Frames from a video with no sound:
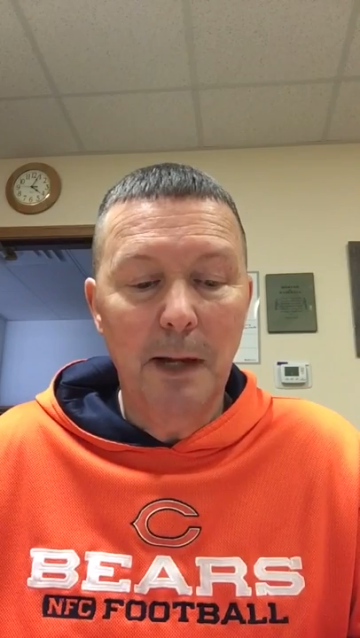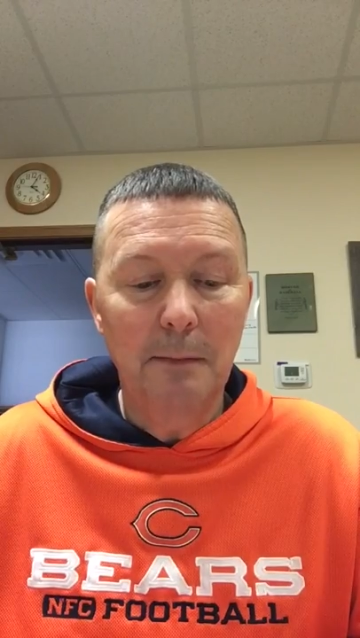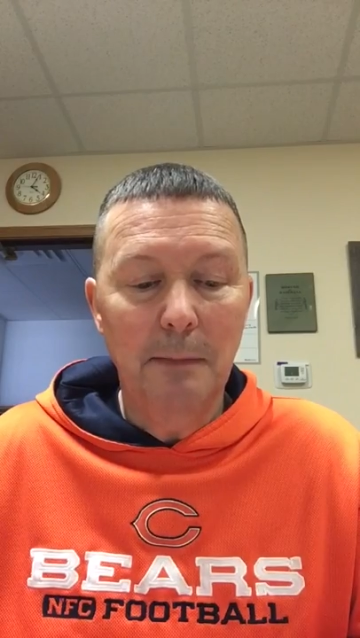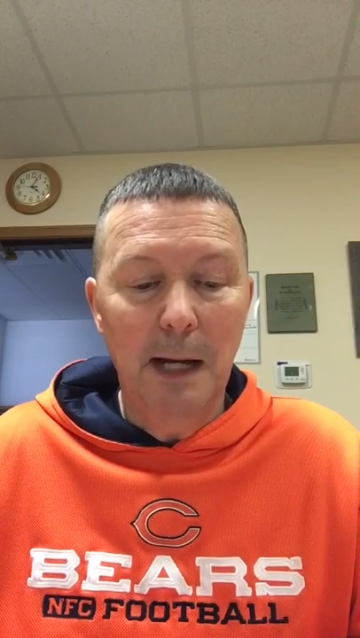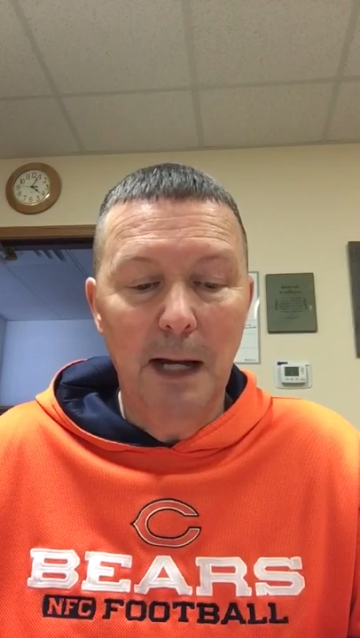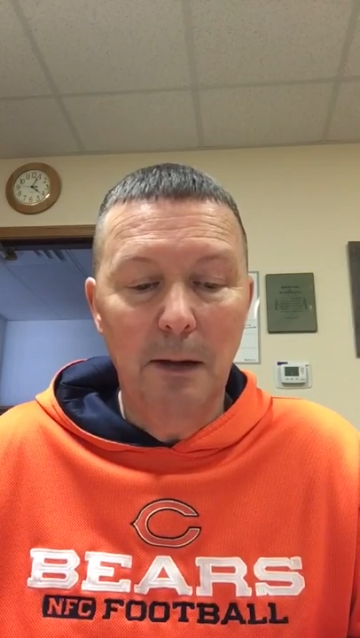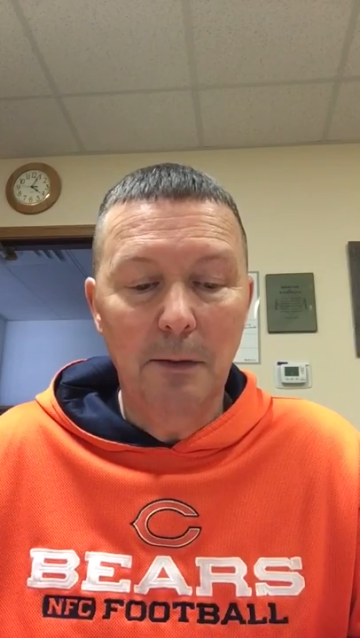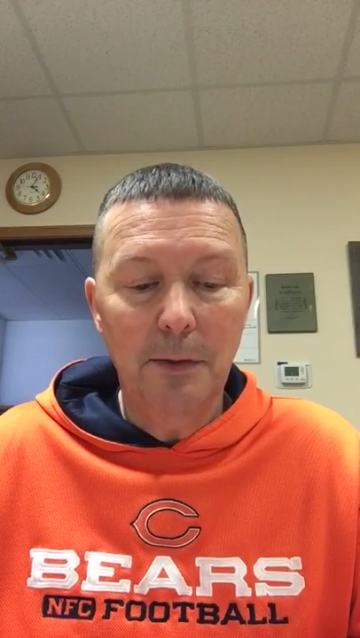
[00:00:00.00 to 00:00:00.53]
my
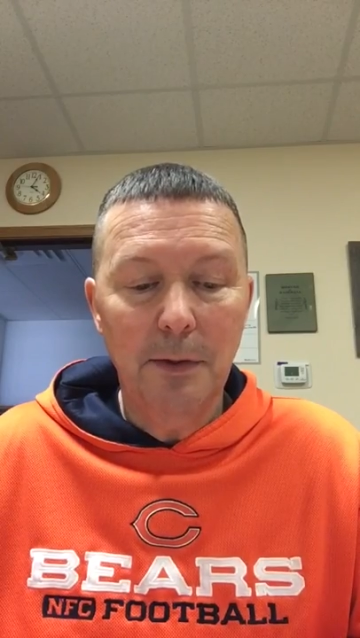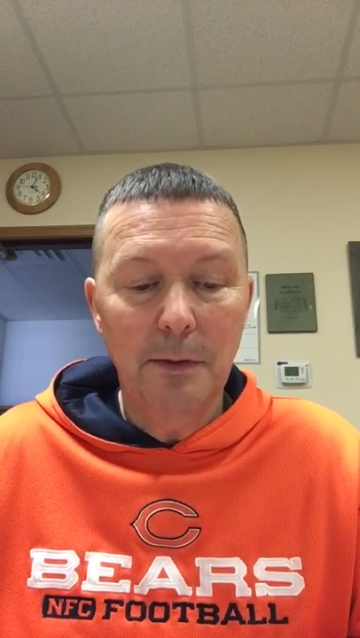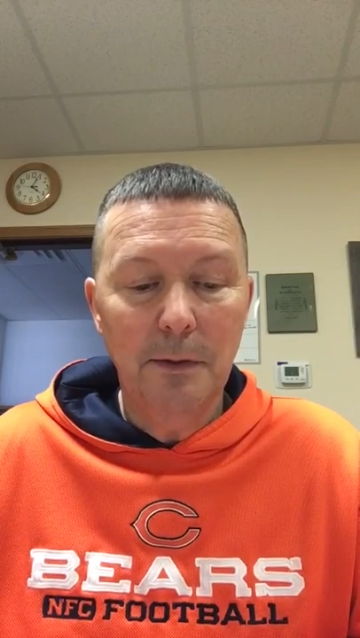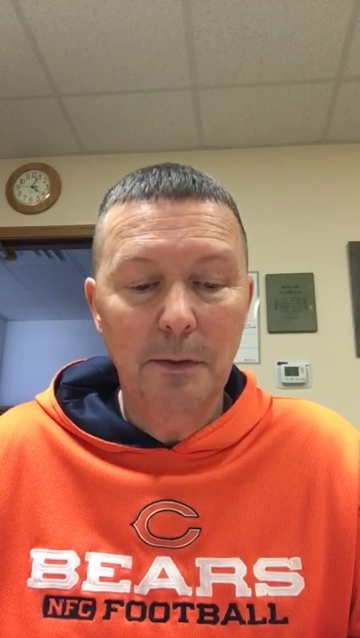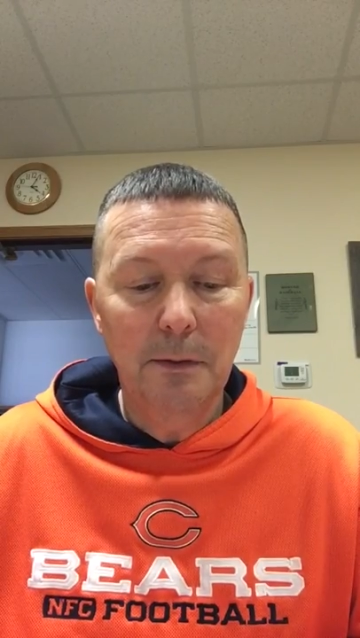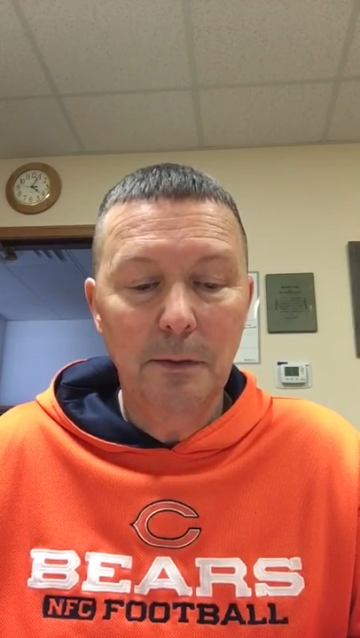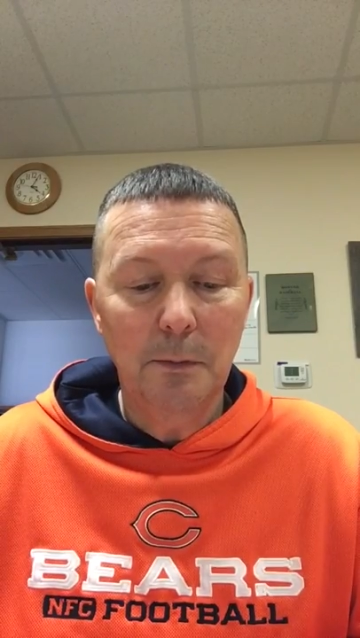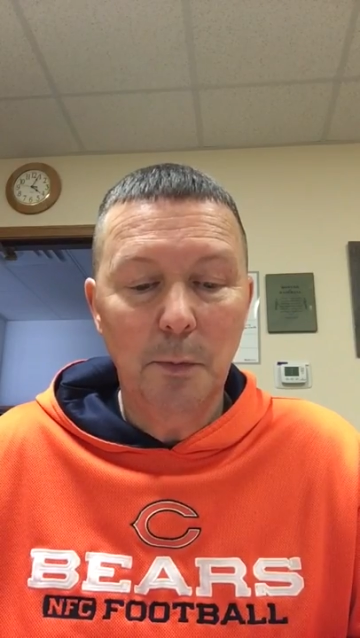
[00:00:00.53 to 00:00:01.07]
mouth,
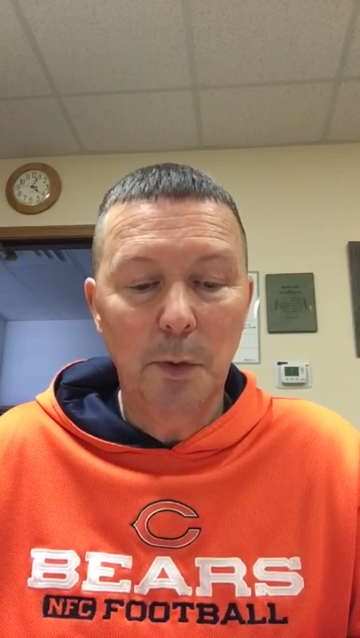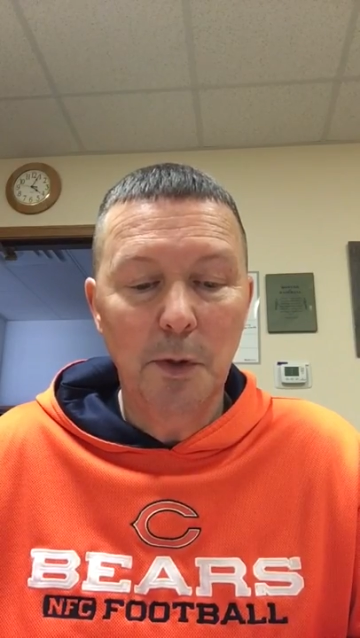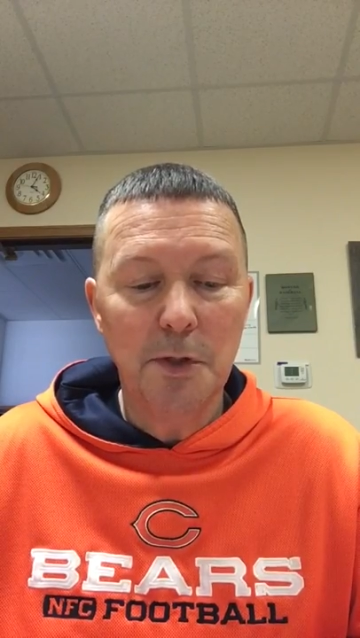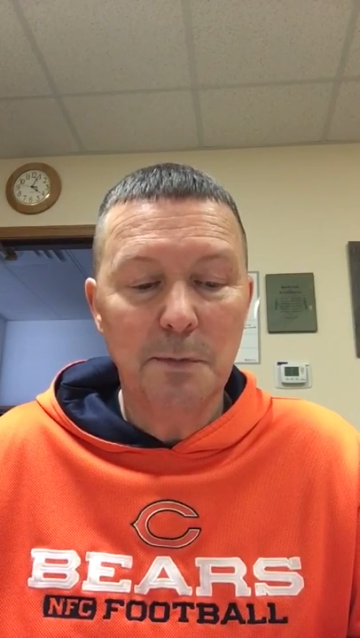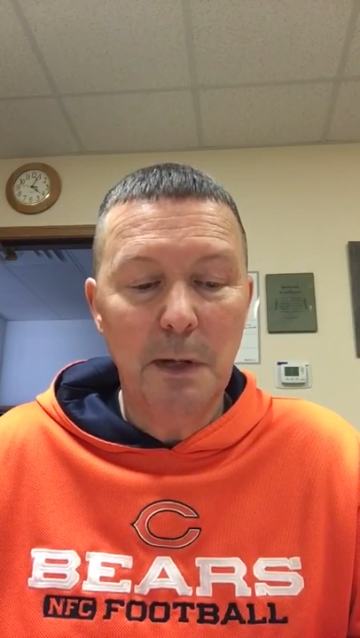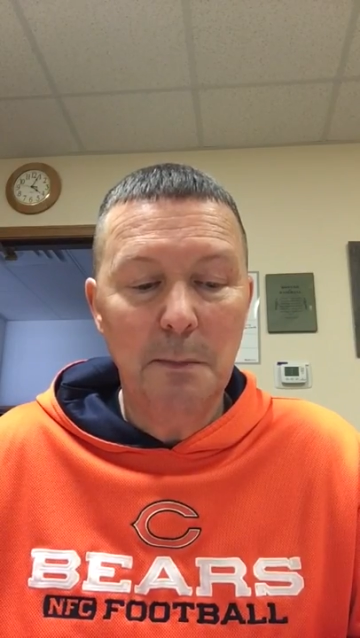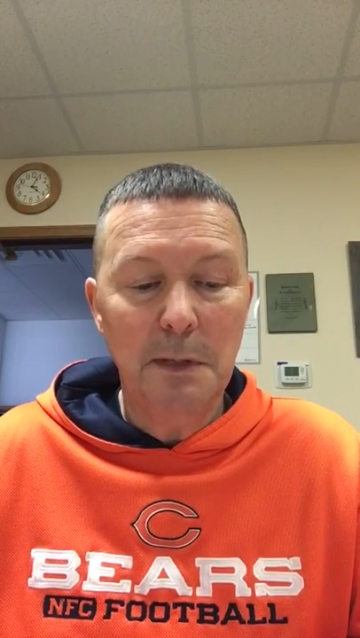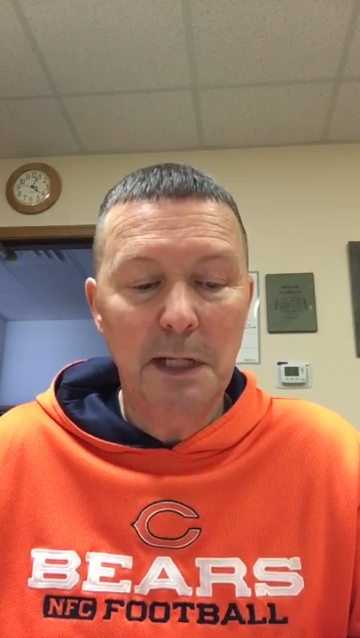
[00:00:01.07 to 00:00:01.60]

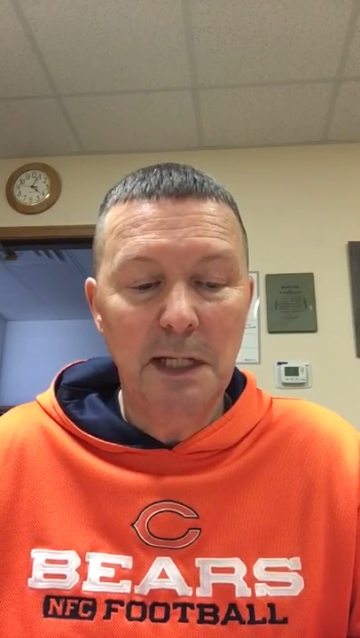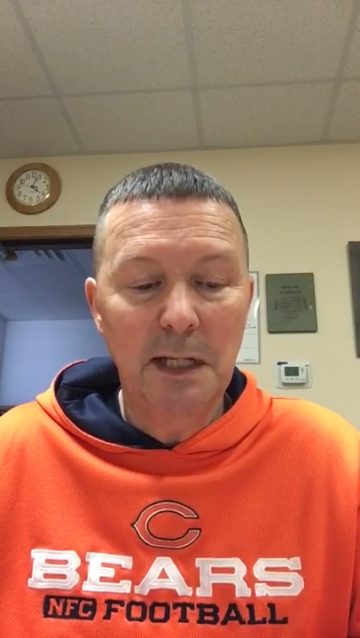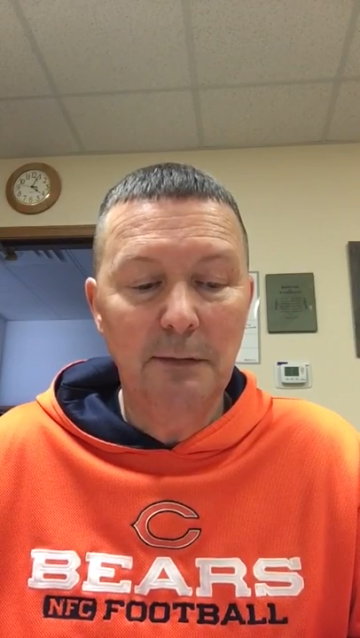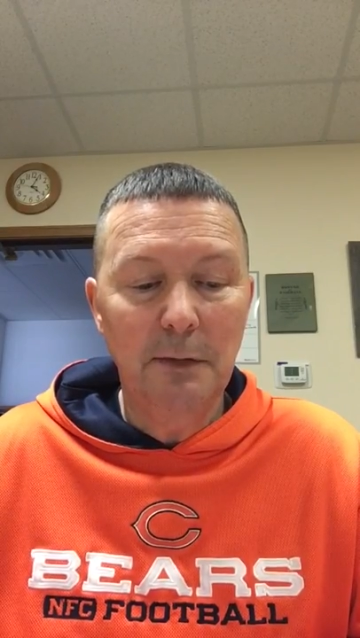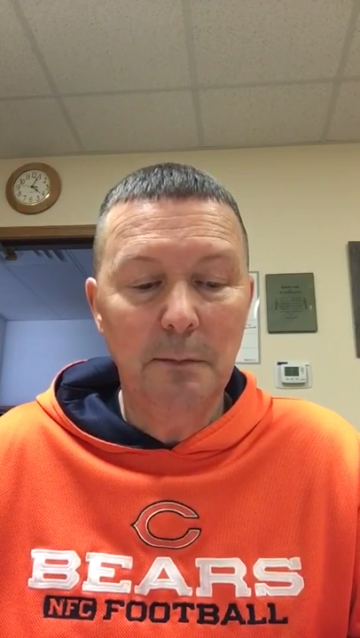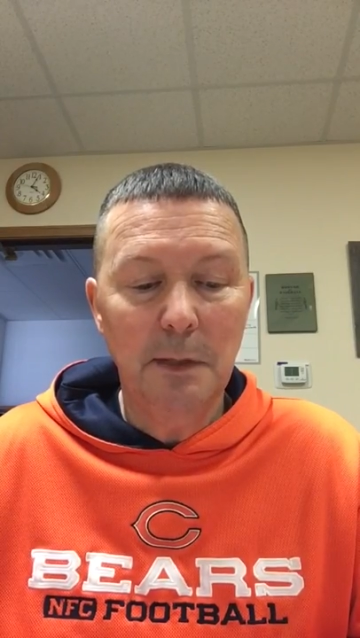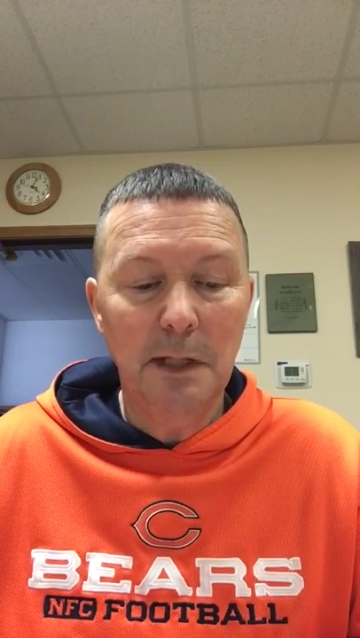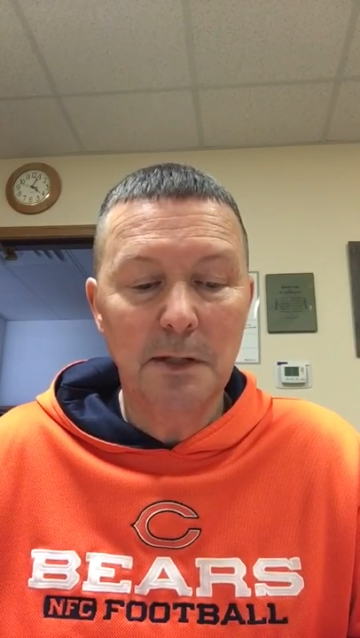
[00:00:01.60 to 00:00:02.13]
words may be
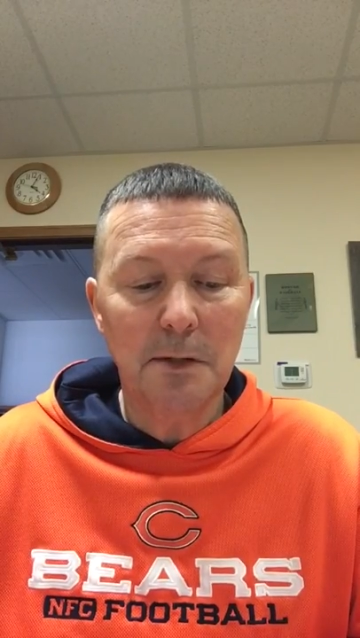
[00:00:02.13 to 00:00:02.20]
given me,